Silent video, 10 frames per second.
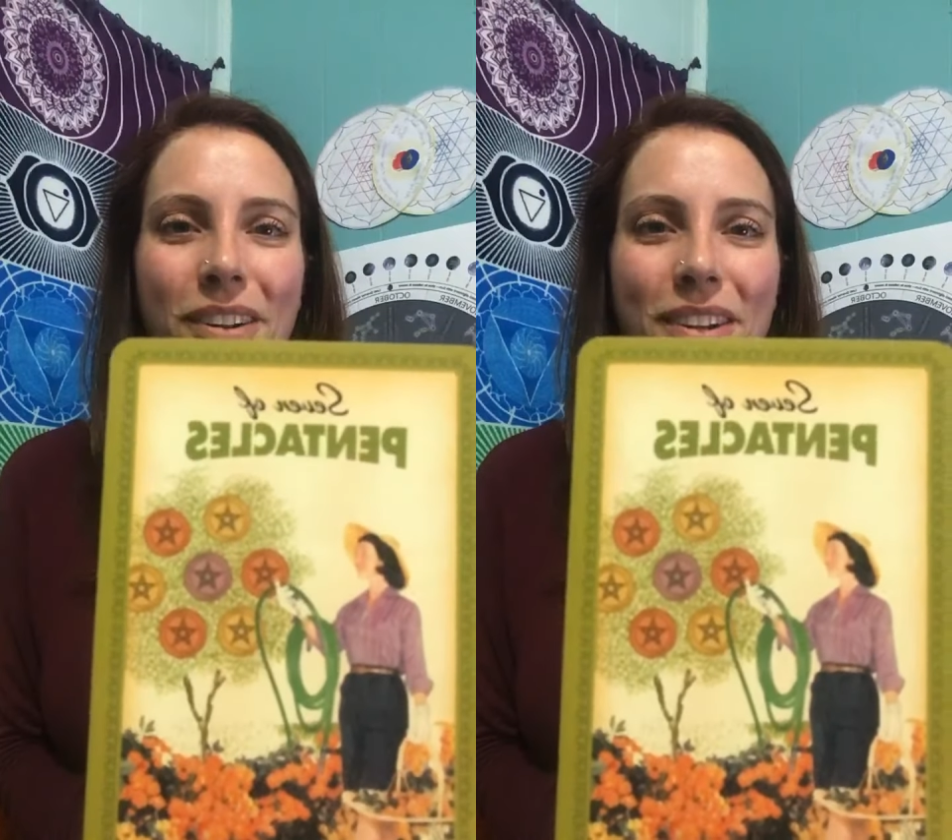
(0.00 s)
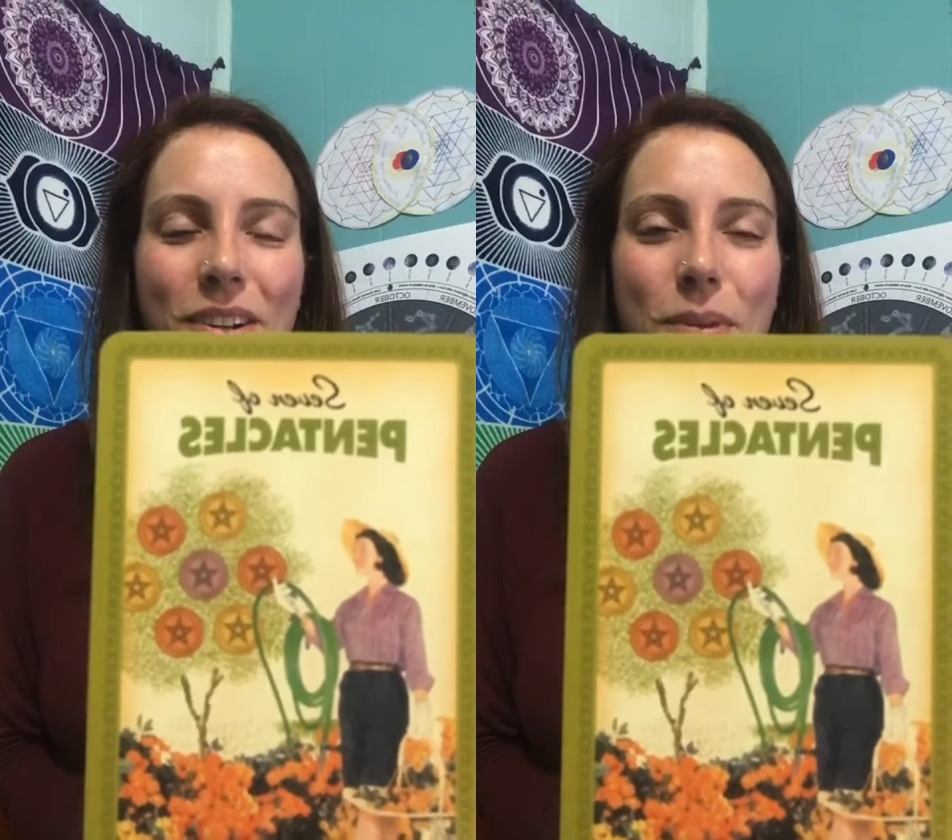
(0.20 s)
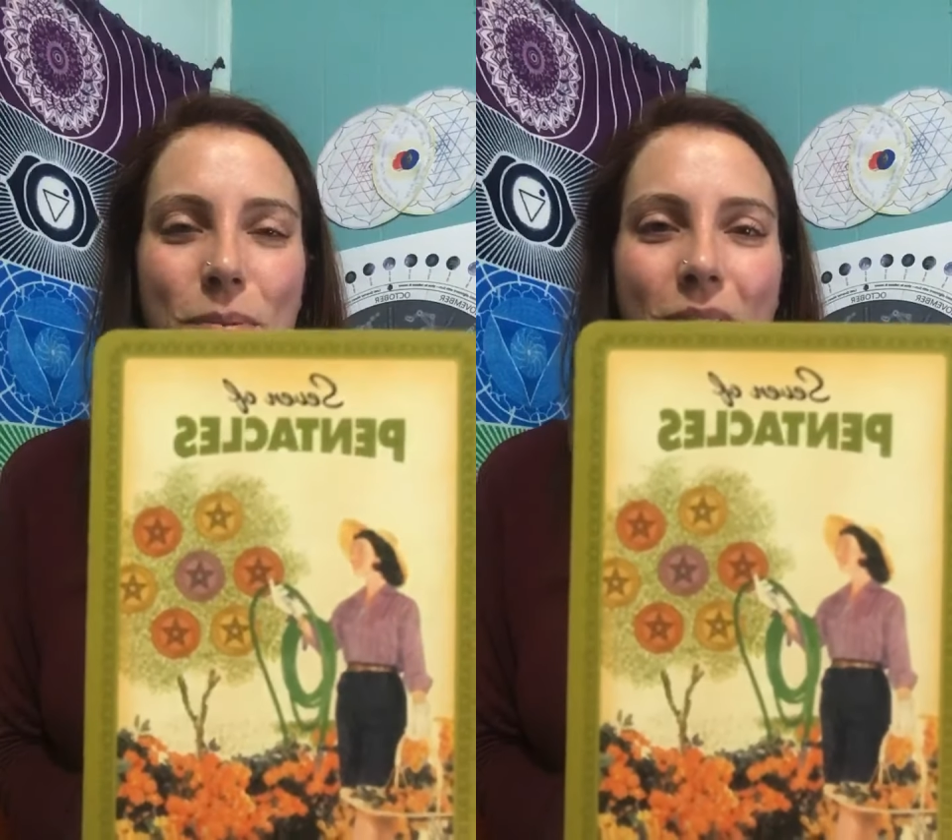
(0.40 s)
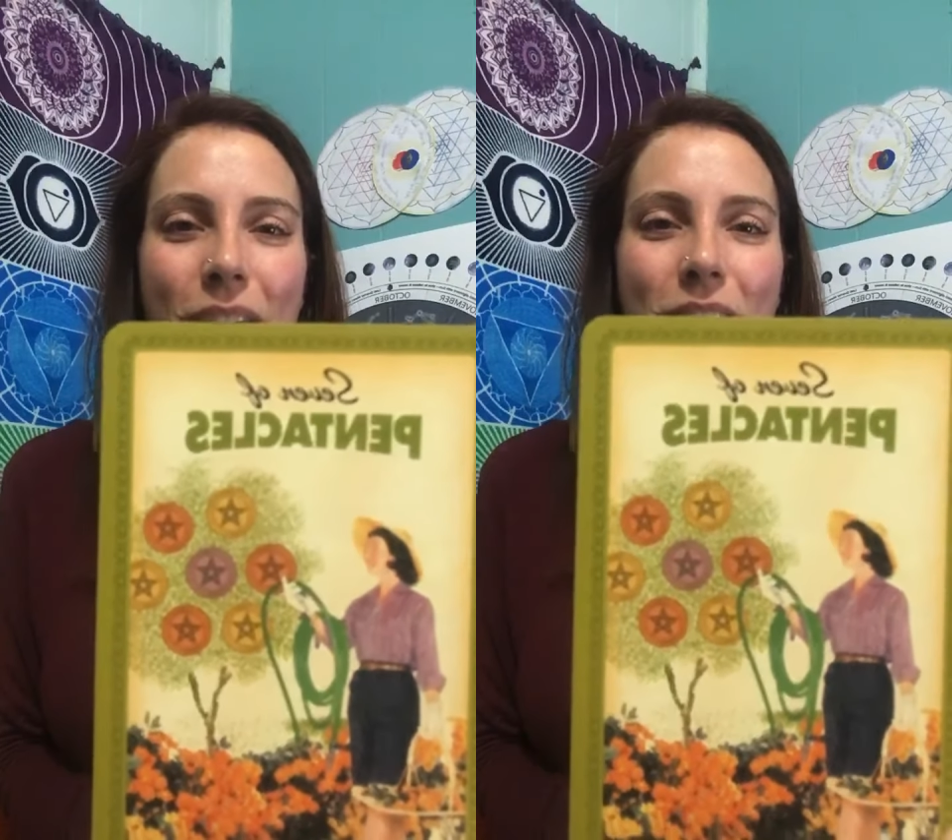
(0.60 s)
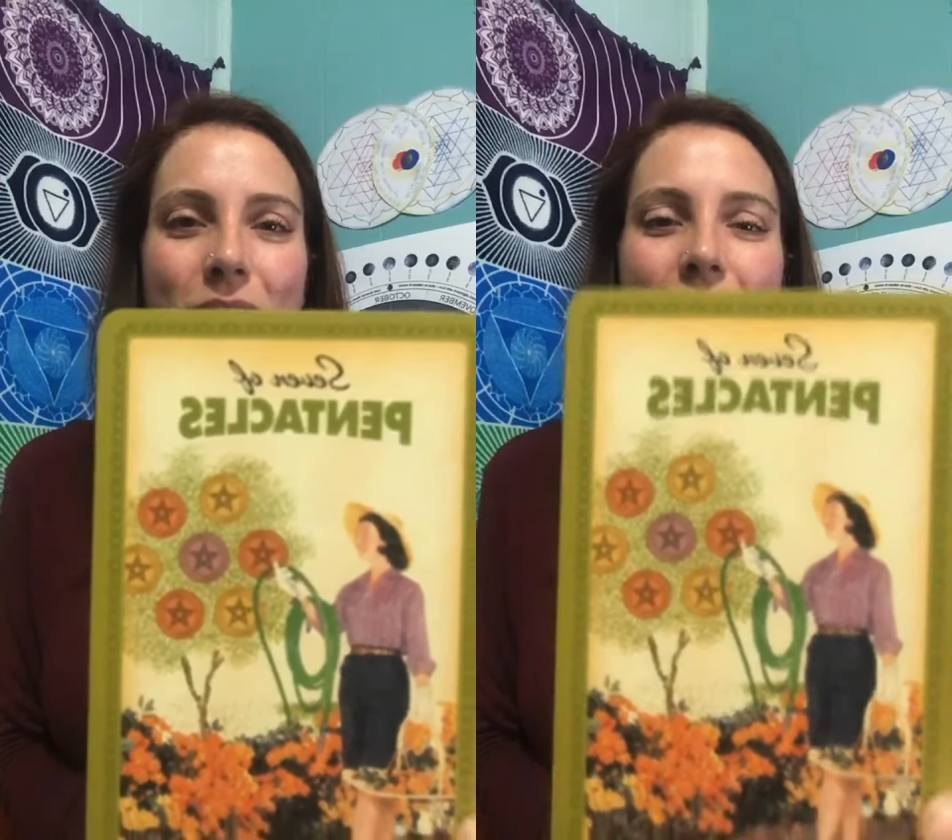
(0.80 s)
You can be
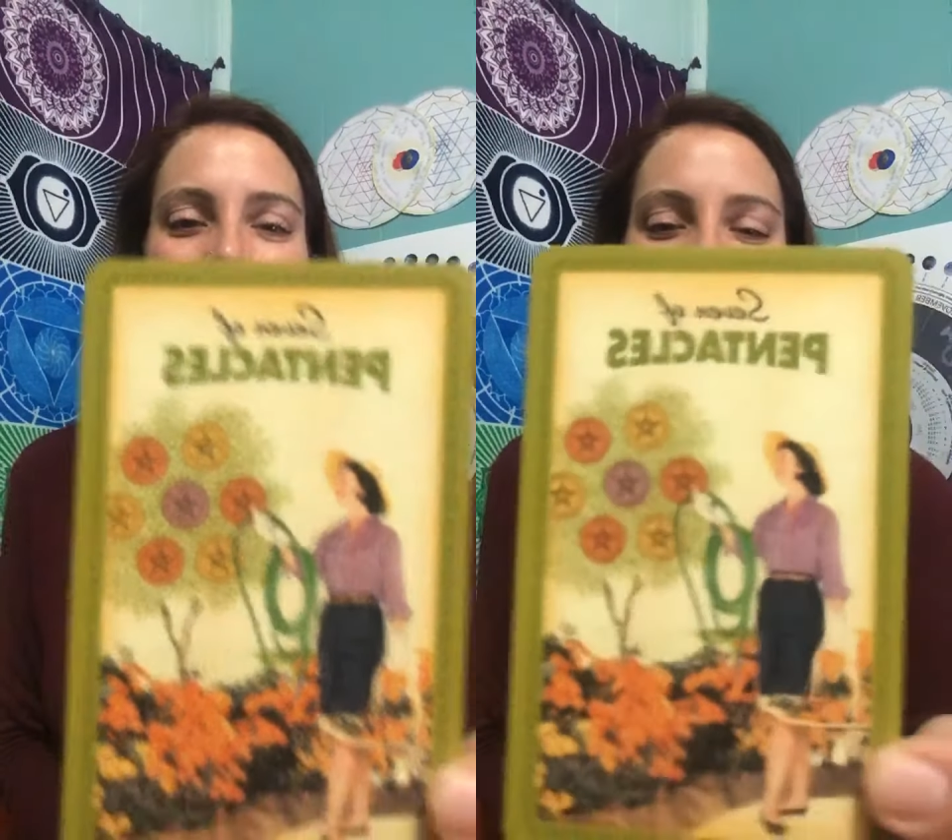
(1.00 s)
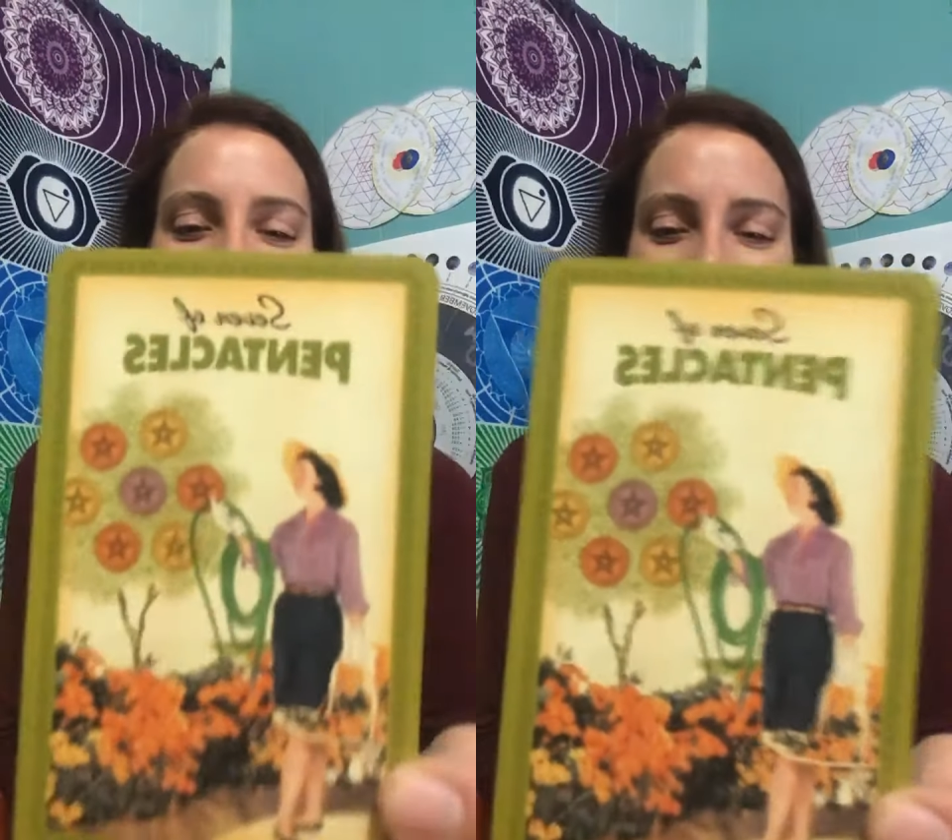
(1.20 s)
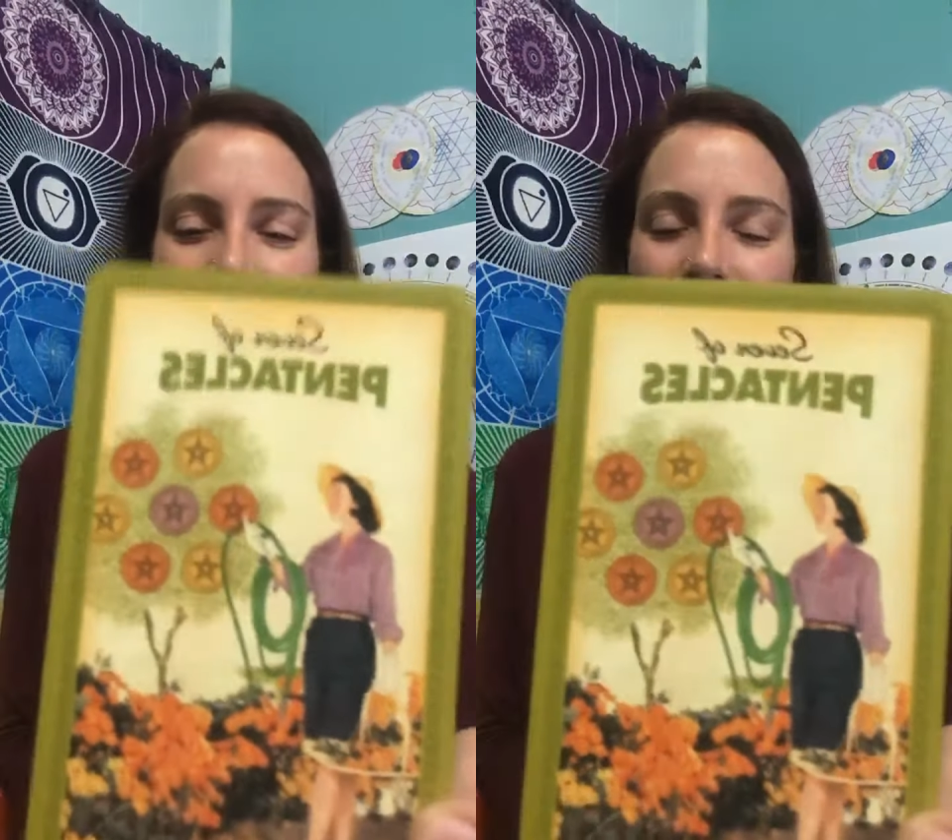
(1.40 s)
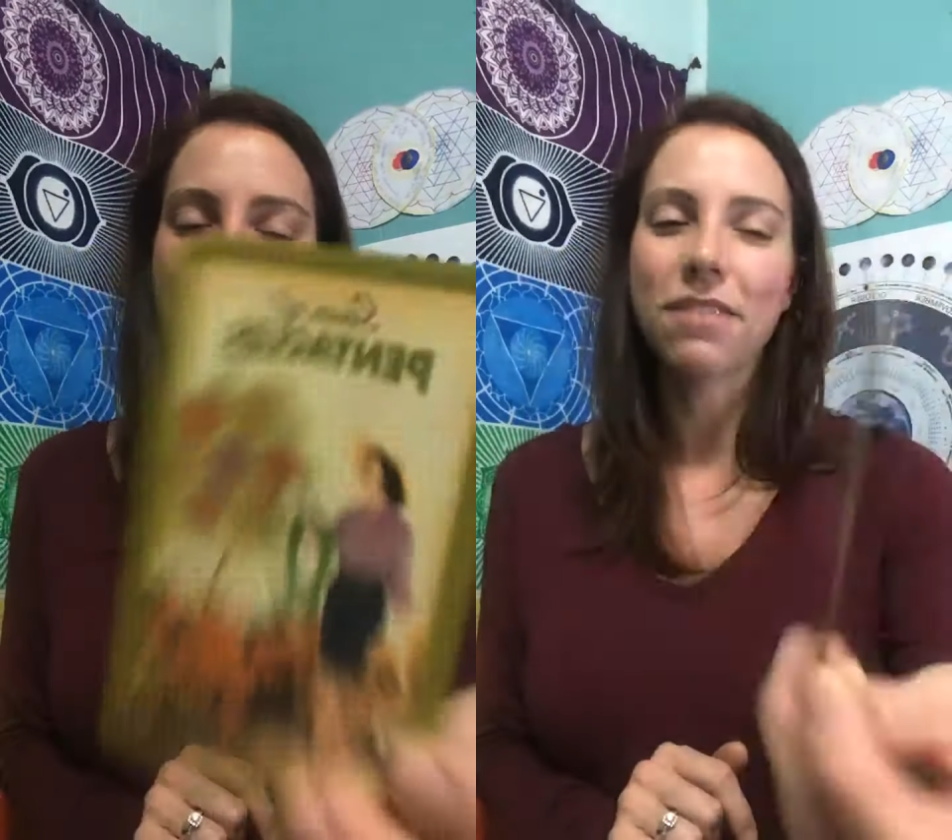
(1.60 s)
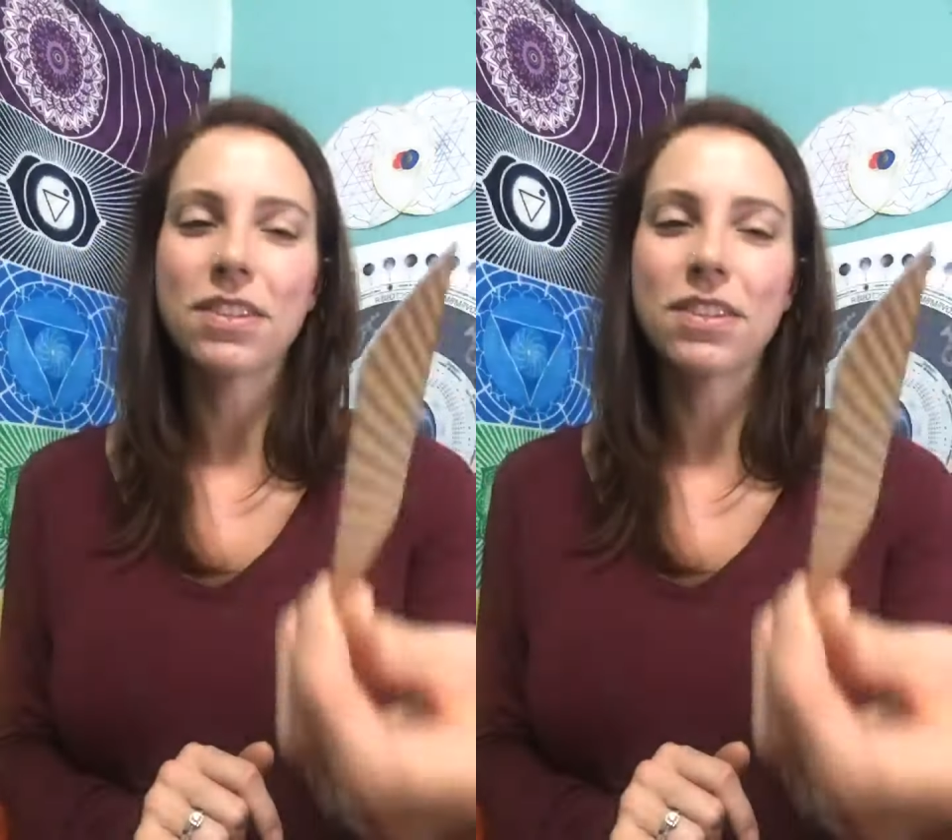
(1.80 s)
proud of everything in your life.